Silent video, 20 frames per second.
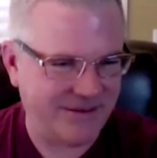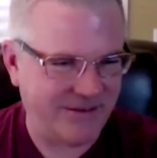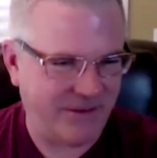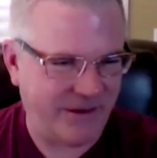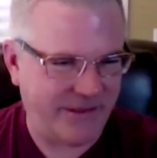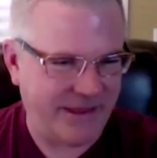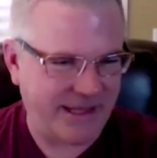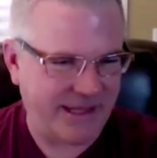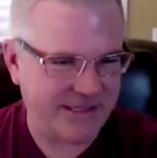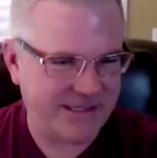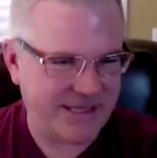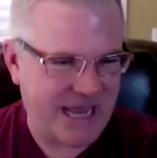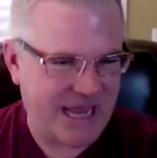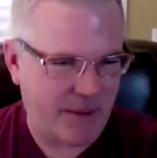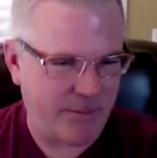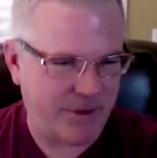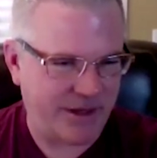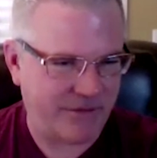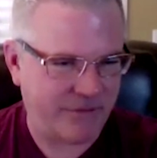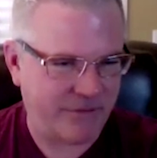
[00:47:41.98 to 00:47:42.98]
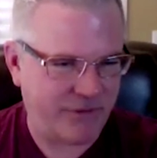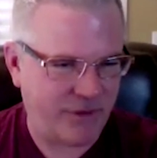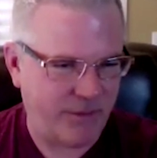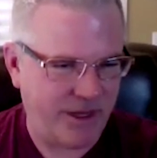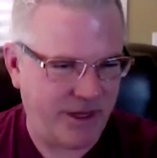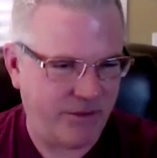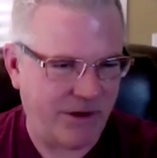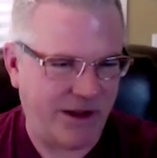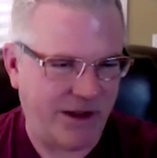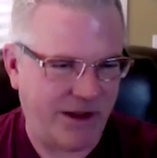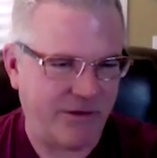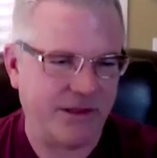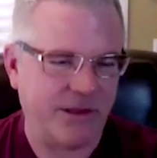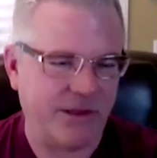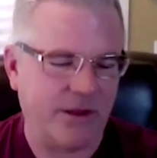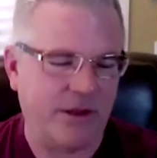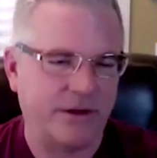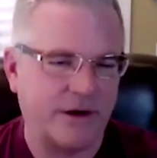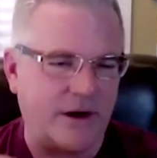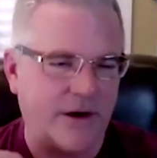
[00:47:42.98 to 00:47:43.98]
why that's happening for me, right? In,
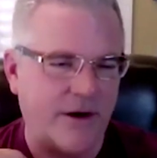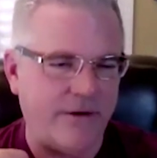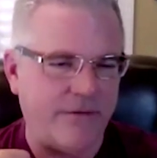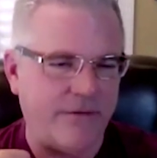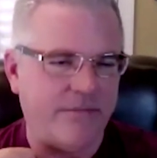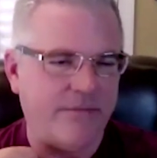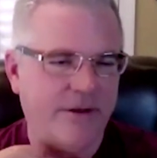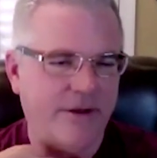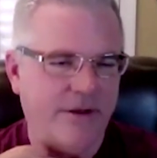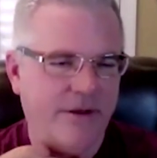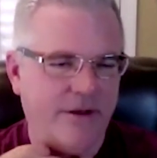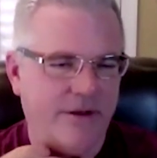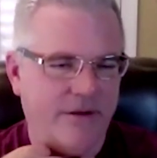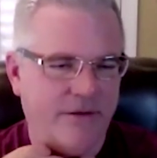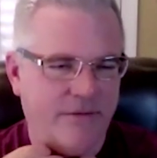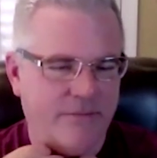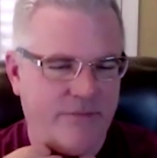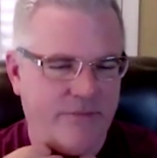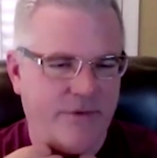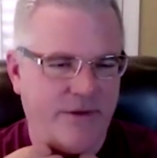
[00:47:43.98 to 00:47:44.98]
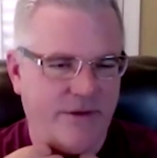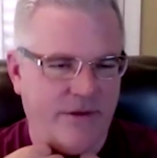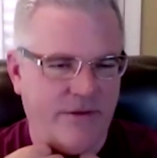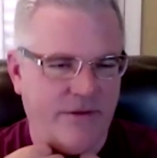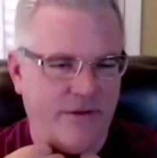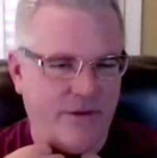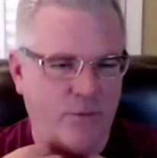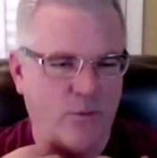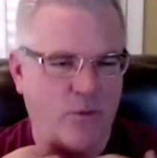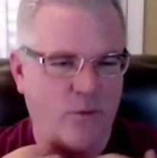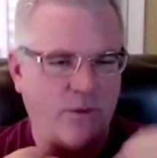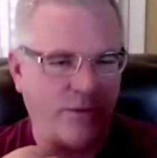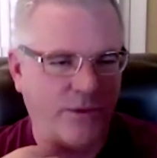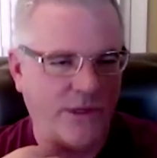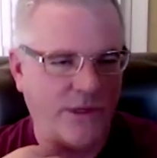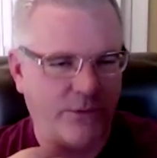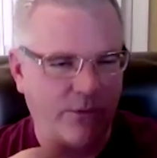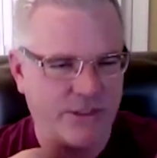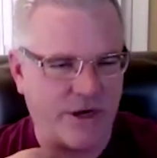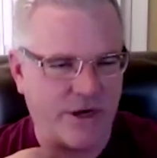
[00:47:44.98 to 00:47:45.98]
the, in our,
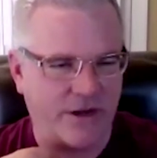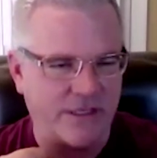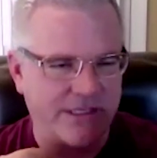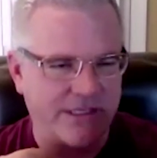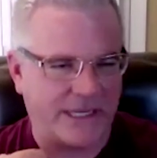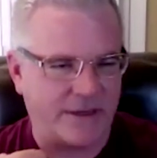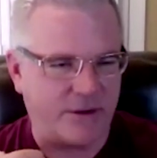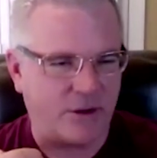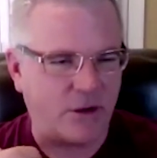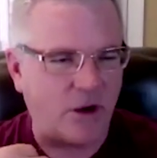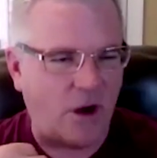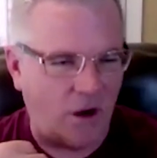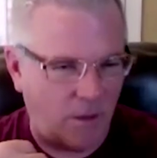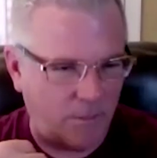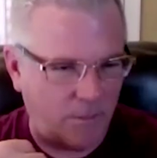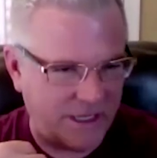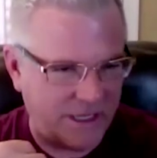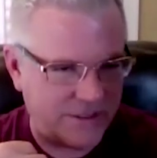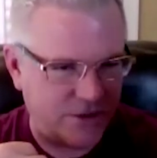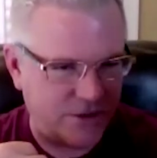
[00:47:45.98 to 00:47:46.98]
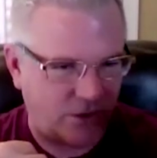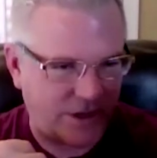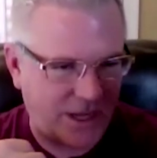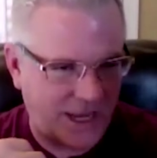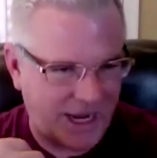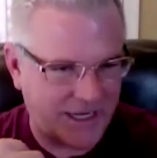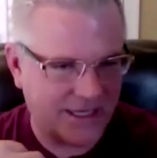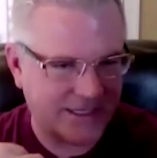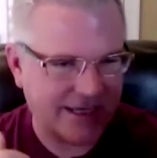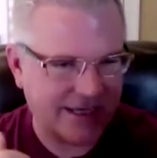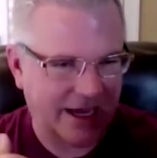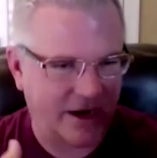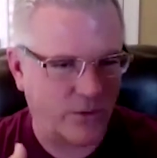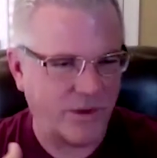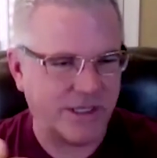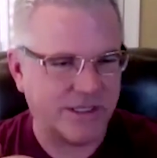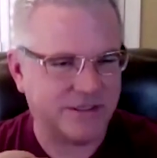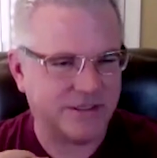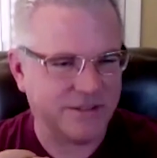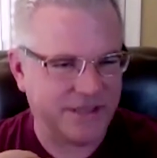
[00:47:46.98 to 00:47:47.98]
we, we started as like calmness, okayness. How do
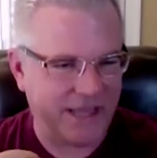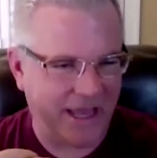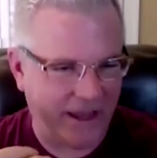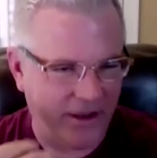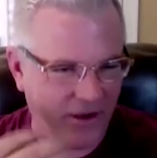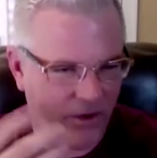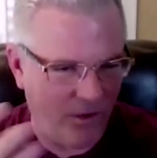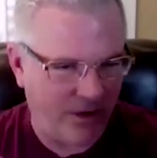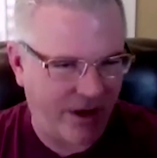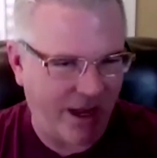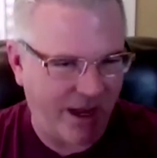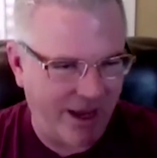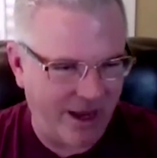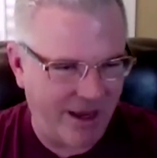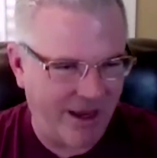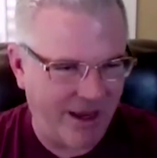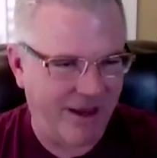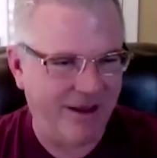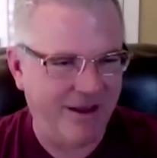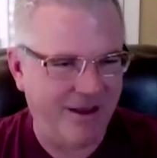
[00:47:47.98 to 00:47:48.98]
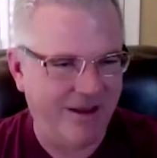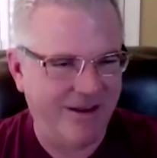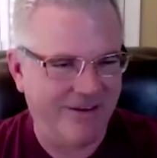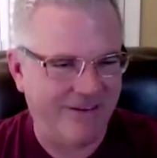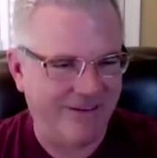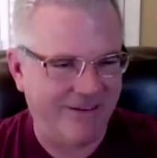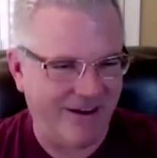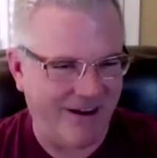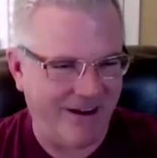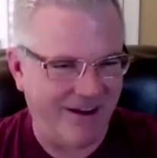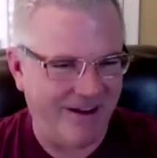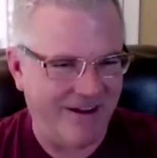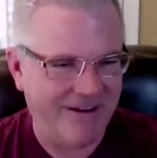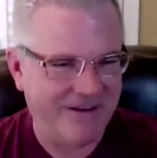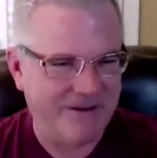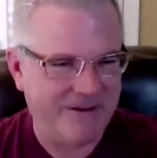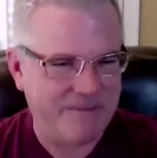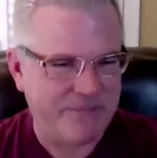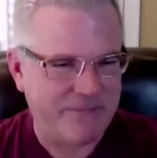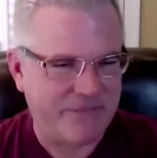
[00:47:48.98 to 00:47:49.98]
we stay okay, right?
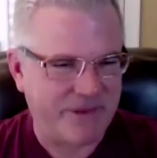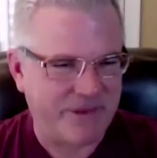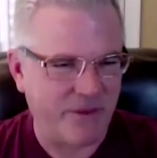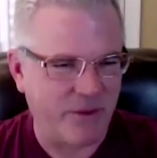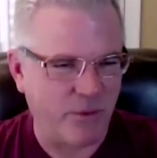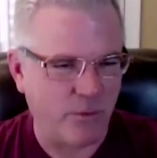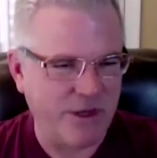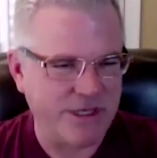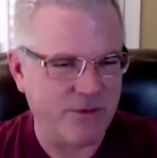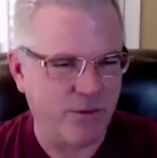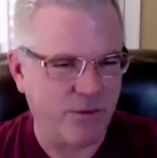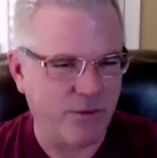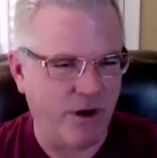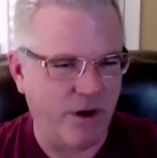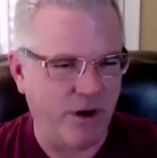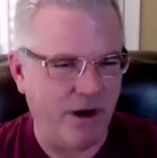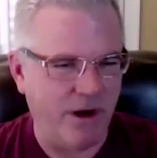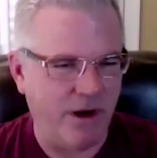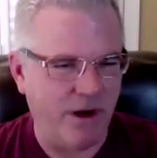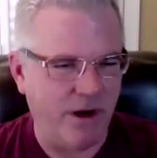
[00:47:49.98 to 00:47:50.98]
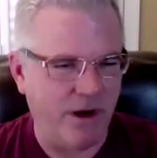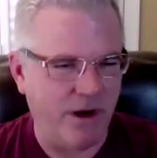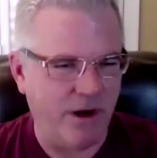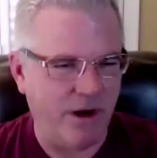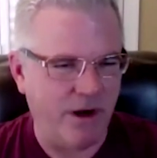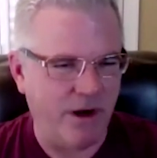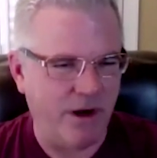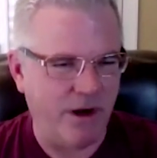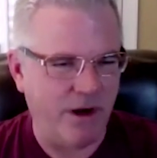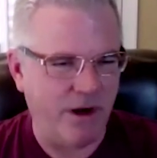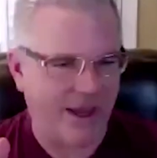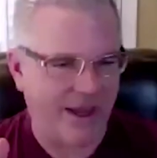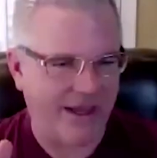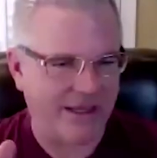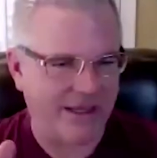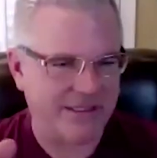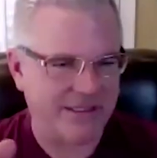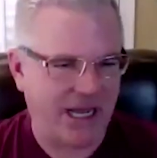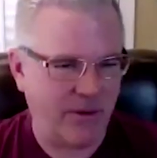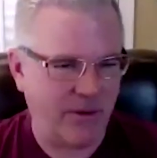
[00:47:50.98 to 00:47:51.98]
The reason we're not okay is
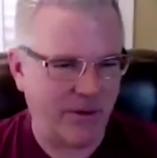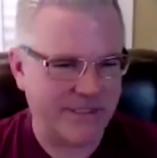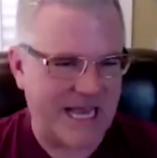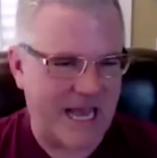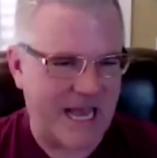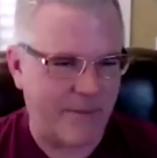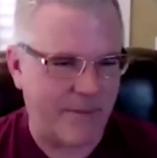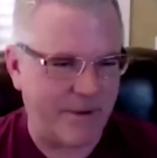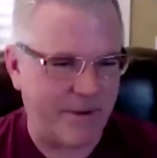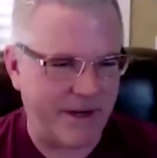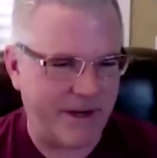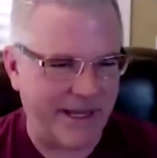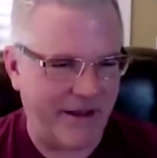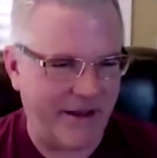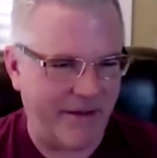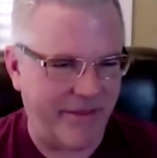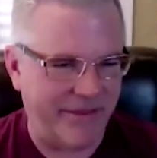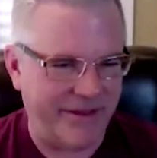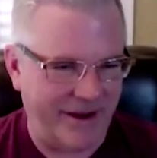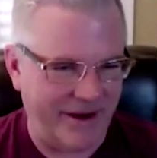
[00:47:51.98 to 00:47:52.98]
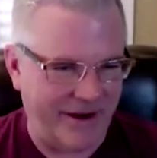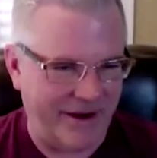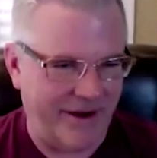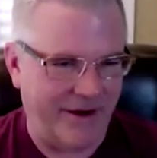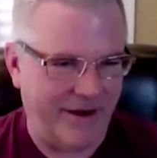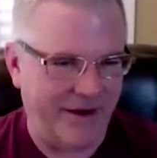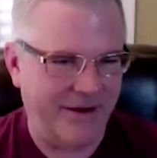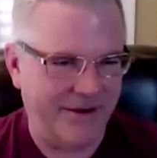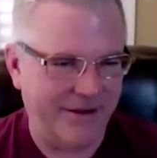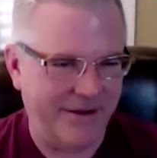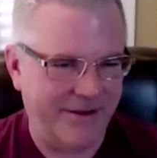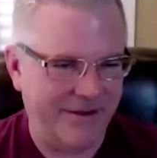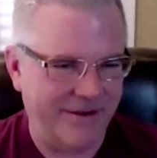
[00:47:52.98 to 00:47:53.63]
not what's happening out there.